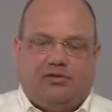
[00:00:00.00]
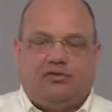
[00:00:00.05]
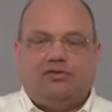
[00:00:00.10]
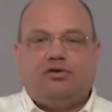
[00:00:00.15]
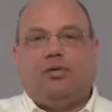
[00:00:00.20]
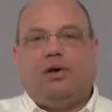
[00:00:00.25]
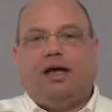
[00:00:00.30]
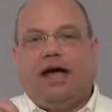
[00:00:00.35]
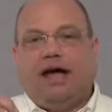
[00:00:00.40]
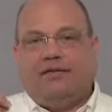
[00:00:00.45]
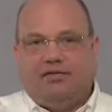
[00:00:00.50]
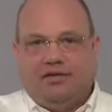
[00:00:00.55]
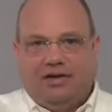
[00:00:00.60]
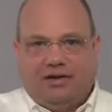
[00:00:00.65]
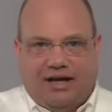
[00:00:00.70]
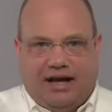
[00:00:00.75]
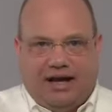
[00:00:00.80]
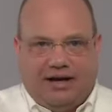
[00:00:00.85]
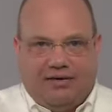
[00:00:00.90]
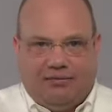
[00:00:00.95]
So we have the
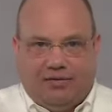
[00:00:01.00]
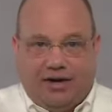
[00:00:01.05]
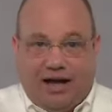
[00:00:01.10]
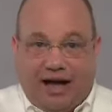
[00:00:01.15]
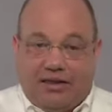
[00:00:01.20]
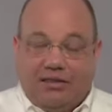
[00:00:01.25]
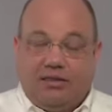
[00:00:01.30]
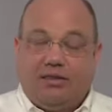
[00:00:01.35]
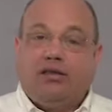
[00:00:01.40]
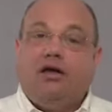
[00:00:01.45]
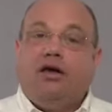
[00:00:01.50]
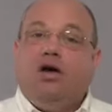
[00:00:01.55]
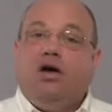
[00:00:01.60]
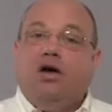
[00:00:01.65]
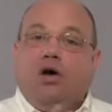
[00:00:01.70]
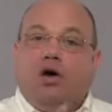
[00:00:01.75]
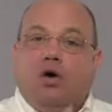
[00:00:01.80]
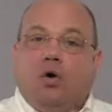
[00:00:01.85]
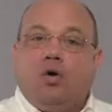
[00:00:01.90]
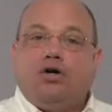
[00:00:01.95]
date of death
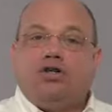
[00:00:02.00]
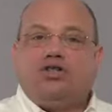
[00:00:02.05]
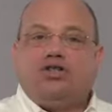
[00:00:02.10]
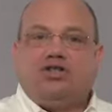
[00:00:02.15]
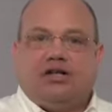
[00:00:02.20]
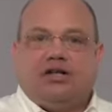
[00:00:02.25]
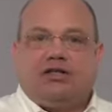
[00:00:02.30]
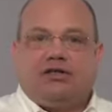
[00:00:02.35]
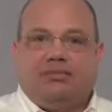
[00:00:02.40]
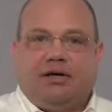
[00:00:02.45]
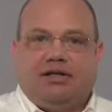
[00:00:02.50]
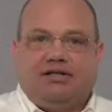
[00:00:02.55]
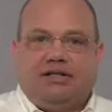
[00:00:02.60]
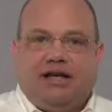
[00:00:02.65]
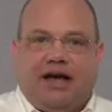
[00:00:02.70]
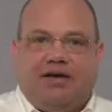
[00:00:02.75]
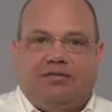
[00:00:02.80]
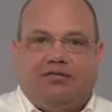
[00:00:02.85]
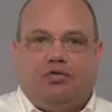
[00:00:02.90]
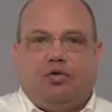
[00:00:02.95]
or 6 months
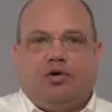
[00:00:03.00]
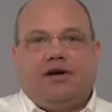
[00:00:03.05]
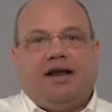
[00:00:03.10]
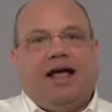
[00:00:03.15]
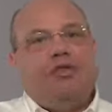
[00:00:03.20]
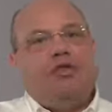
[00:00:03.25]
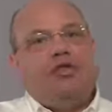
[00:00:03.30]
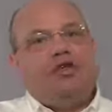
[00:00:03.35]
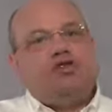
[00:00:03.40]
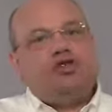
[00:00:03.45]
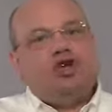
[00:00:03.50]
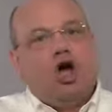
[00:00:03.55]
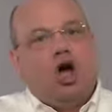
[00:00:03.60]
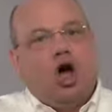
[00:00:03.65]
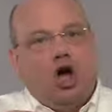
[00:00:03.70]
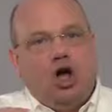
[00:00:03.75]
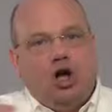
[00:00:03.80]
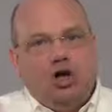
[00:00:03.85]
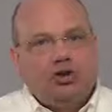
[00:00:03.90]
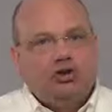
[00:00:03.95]
afterward. Now this
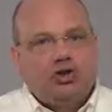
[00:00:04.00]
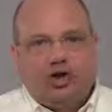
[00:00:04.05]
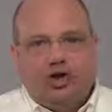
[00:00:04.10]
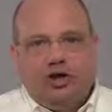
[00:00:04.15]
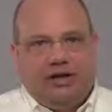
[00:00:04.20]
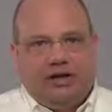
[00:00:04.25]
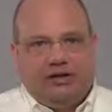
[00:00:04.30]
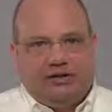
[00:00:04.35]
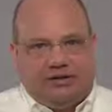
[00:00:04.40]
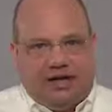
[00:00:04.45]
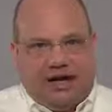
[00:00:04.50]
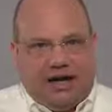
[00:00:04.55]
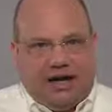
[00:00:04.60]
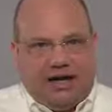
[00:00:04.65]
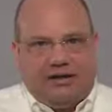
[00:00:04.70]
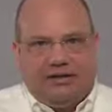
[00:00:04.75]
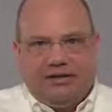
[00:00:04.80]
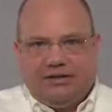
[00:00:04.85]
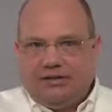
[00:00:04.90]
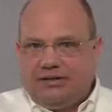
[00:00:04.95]
alternate
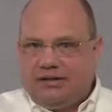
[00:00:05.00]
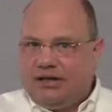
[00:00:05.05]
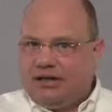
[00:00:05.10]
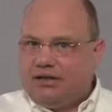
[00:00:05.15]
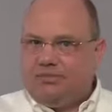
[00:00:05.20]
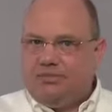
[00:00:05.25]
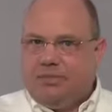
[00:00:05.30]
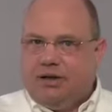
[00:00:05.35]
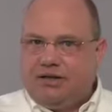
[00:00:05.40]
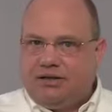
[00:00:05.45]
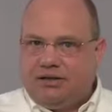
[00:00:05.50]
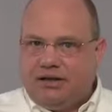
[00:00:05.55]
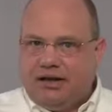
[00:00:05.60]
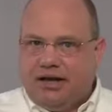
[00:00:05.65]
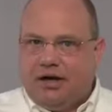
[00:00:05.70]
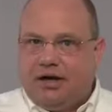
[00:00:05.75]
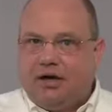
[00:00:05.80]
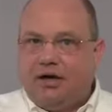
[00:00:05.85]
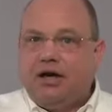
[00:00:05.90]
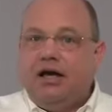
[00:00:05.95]
date, 6 months
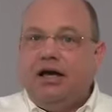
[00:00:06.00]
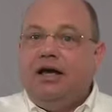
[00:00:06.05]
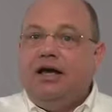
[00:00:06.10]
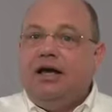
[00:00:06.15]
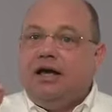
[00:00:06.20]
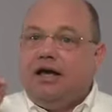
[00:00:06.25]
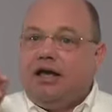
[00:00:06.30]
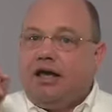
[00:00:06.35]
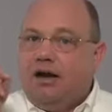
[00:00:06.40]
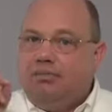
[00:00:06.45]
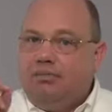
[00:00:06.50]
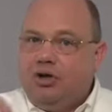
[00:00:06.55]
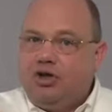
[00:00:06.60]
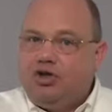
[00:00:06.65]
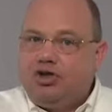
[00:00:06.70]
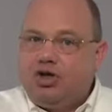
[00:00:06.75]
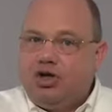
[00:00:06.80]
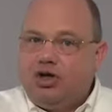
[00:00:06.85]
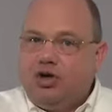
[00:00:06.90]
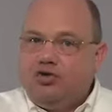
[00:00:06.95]
later, can be
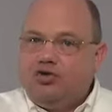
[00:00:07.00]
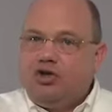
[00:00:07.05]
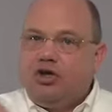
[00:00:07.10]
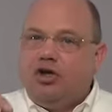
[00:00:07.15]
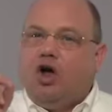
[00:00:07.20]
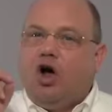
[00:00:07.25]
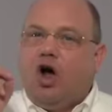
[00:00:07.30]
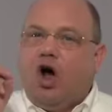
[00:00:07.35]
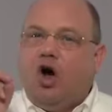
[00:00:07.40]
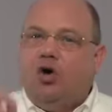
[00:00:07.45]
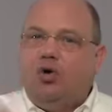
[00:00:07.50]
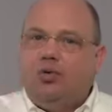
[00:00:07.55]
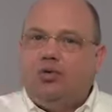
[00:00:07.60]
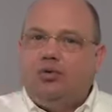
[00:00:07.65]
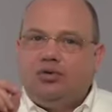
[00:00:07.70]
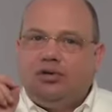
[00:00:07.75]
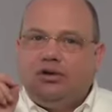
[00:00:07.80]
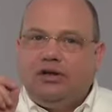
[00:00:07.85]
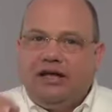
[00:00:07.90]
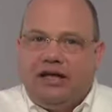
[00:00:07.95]
chosen
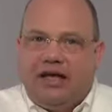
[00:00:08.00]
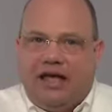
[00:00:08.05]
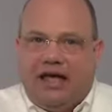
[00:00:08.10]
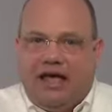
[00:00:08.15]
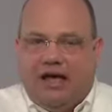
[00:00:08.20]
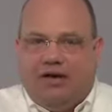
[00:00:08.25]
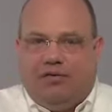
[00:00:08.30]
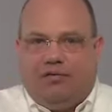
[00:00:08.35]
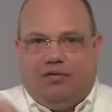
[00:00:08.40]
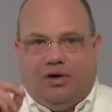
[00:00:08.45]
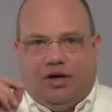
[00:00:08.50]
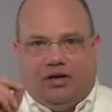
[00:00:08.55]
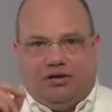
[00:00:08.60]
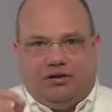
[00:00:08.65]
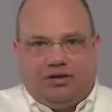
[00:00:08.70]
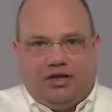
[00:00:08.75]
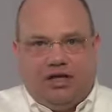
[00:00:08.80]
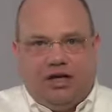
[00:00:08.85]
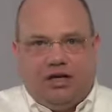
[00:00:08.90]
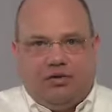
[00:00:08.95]
only if
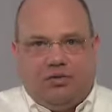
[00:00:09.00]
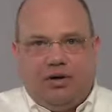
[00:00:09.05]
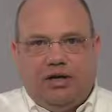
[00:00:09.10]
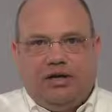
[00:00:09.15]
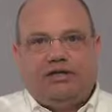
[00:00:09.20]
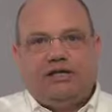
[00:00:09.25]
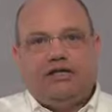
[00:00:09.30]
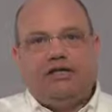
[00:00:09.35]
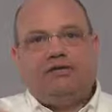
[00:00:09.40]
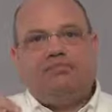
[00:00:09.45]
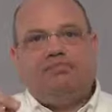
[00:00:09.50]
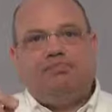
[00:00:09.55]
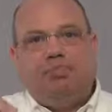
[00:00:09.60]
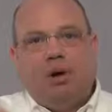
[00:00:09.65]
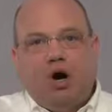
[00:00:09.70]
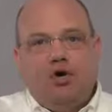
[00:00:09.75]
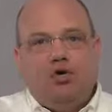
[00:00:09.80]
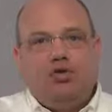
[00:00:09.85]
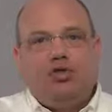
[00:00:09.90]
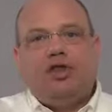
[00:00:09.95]
it decreases
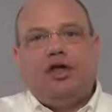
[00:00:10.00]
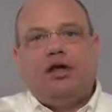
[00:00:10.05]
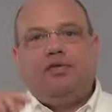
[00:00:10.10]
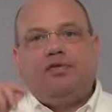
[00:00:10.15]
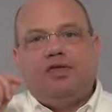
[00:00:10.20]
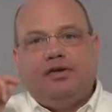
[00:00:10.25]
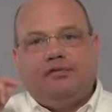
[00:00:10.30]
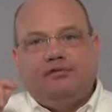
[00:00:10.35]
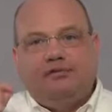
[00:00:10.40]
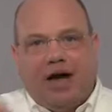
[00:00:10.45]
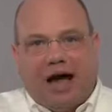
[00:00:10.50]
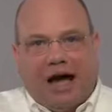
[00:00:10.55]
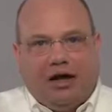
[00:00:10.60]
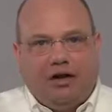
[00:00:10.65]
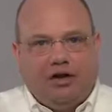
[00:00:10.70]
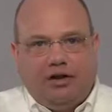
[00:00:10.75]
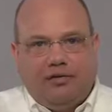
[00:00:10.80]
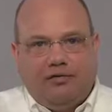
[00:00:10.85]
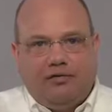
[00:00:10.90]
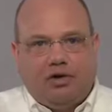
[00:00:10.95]
both the
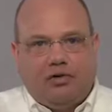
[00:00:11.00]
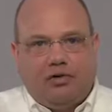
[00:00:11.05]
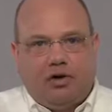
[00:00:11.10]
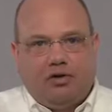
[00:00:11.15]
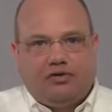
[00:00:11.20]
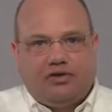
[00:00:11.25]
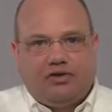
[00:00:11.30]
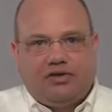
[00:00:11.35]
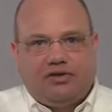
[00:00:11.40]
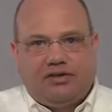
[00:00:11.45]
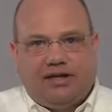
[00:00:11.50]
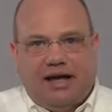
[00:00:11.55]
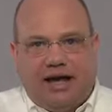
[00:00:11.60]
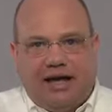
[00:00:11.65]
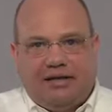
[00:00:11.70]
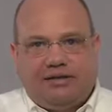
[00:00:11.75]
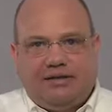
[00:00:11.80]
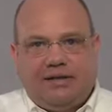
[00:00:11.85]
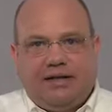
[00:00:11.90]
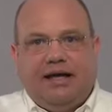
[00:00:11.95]
value of the gross
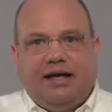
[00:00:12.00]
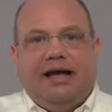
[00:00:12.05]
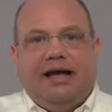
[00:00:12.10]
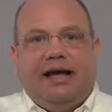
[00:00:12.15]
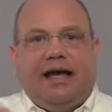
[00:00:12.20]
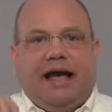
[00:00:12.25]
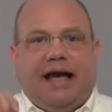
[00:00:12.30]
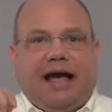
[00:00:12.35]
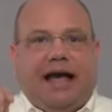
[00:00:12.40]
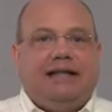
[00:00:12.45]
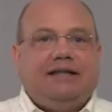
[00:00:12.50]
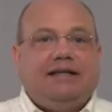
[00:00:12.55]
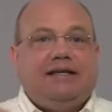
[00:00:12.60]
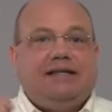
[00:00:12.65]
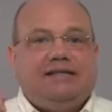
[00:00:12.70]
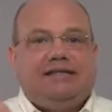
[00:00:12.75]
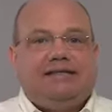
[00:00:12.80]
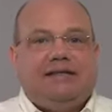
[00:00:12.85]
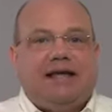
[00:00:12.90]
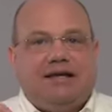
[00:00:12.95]
estate and the
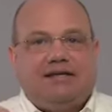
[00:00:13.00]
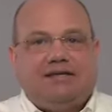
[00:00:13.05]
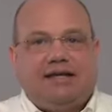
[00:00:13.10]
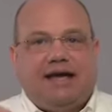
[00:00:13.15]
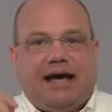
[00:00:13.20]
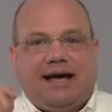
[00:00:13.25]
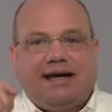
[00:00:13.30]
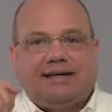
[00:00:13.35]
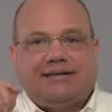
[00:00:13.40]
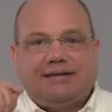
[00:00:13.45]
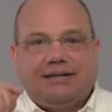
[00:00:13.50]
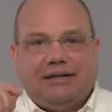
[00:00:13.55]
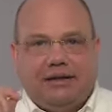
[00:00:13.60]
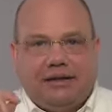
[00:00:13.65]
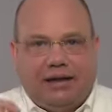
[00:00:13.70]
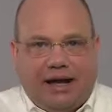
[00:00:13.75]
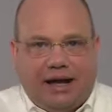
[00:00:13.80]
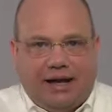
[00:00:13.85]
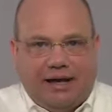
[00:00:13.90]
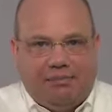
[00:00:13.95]
estate tax
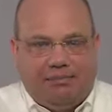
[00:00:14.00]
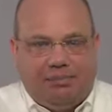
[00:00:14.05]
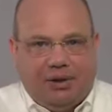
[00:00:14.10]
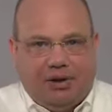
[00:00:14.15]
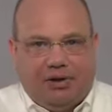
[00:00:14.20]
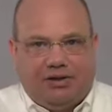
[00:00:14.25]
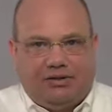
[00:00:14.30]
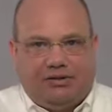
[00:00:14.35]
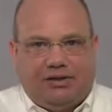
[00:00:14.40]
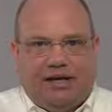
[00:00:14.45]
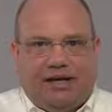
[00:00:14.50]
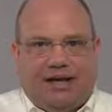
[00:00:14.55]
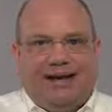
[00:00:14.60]
liability.